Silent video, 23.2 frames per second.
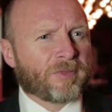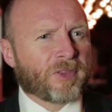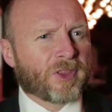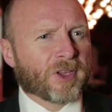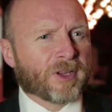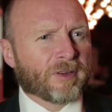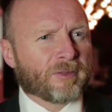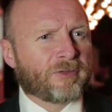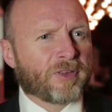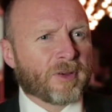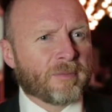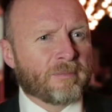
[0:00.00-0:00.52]

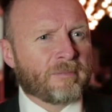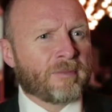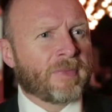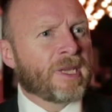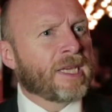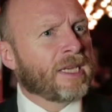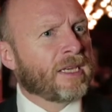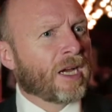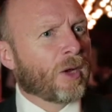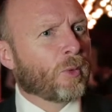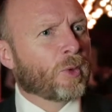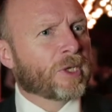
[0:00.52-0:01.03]
that for
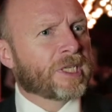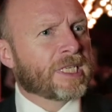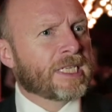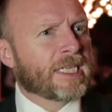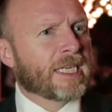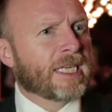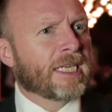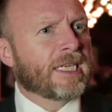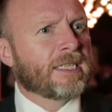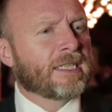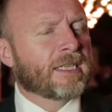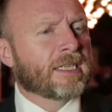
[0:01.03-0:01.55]
me, I would
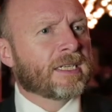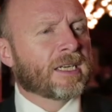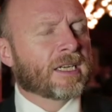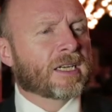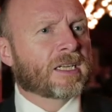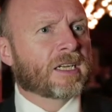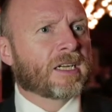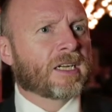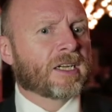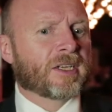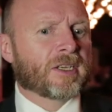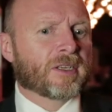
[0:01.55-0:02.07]
needed a
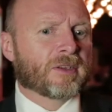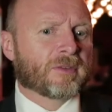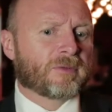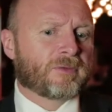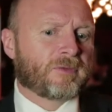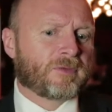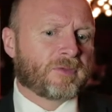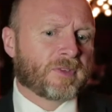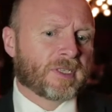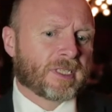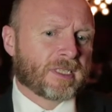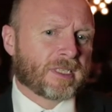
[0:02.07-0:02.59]
kind of
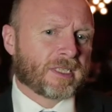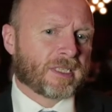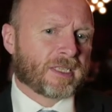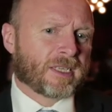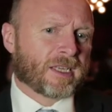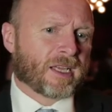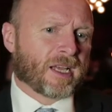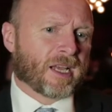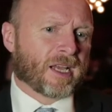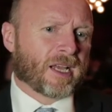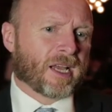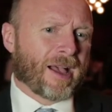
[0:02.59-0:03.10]

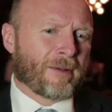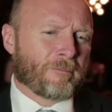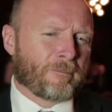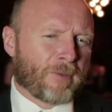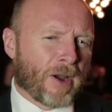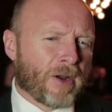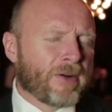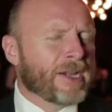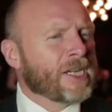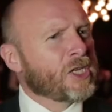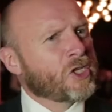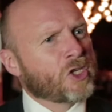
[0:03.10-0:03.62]
a
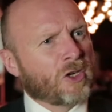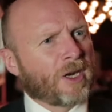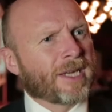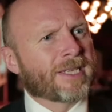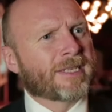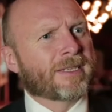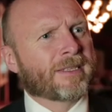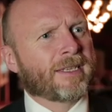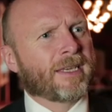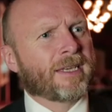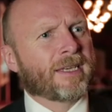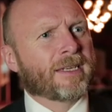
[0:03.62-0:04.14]
very
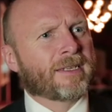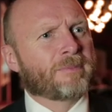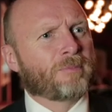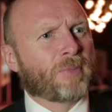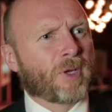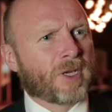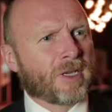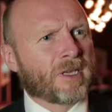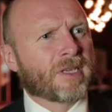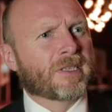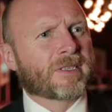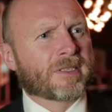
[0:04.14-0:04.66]
trusted
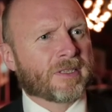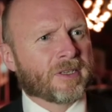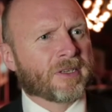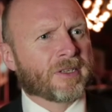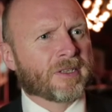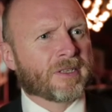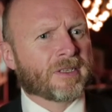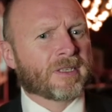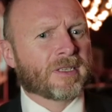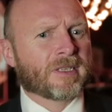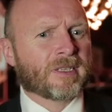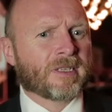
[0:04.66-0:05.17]
person,
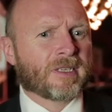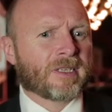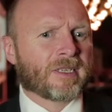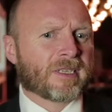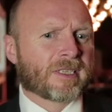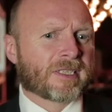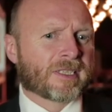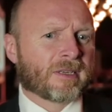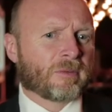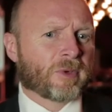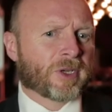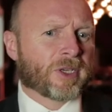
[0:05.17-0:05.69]

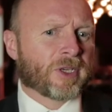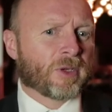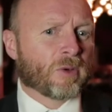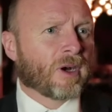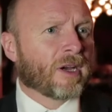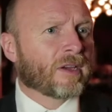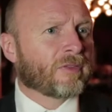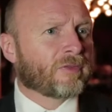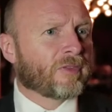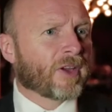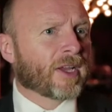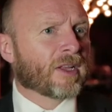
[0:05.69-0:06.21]
someone who
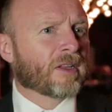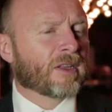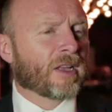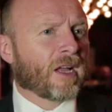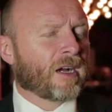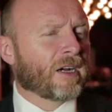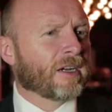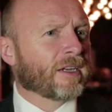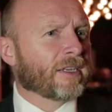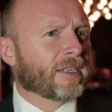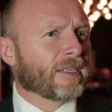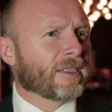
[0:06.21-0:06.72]
I felt
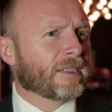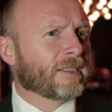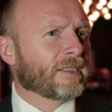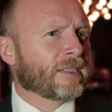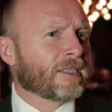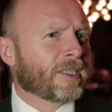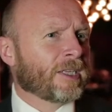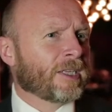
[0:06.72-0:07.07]
I